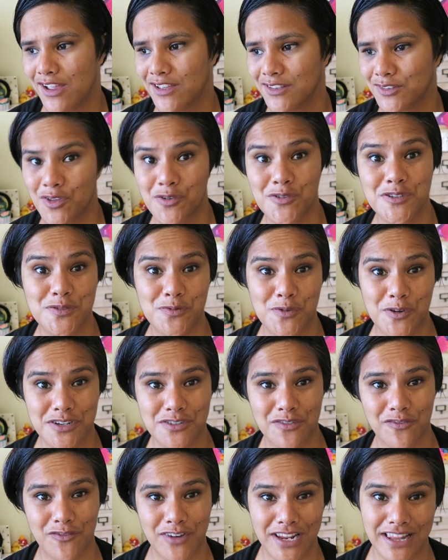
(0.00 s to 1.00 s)
and those
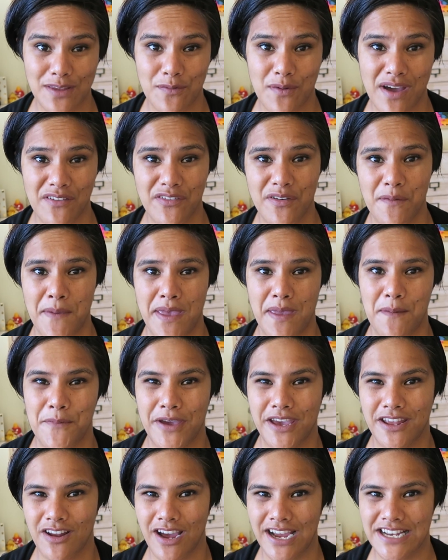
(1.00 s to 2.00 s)
worked really well for me,
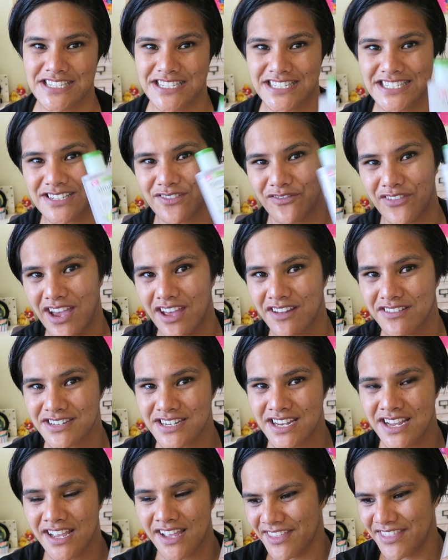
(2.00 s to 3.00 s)
but I just found